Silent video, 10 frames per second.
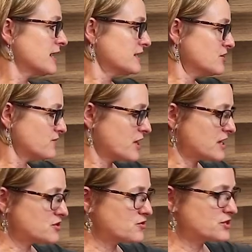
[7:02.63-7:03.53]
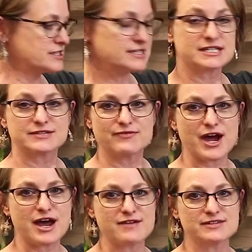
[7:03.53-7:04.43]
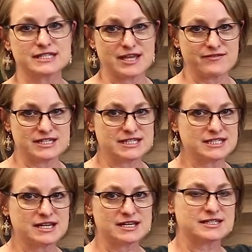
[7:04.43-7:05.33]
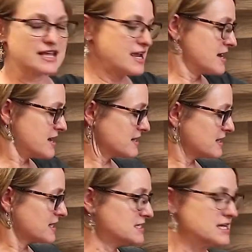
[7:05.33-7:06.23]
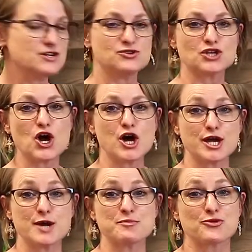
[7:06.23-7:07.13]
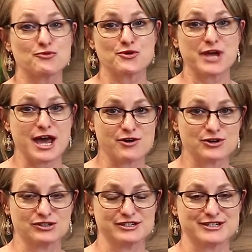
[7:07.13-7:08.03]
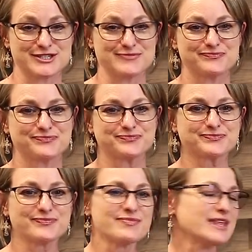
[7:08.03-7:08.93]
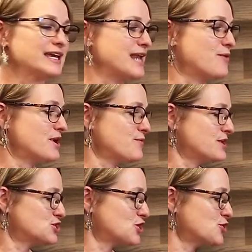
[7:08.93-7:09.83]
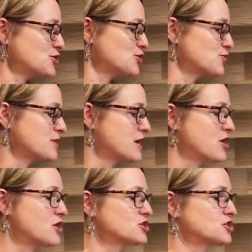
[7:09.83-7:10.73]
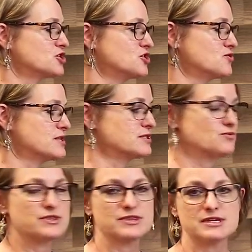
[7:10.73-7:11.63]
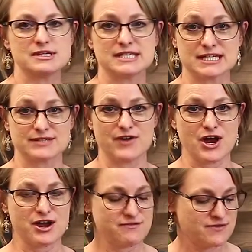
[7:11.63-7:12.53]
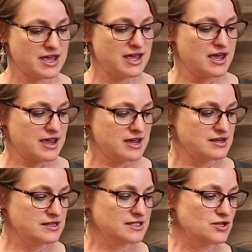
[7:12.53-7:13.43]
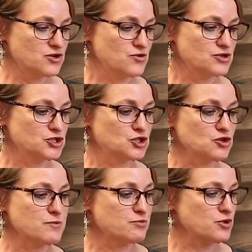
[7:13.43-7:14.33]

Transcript: and you've got your 6576 and it continues on up through calculus. Now what I wanna show you, I'll just do this with the 65, is your student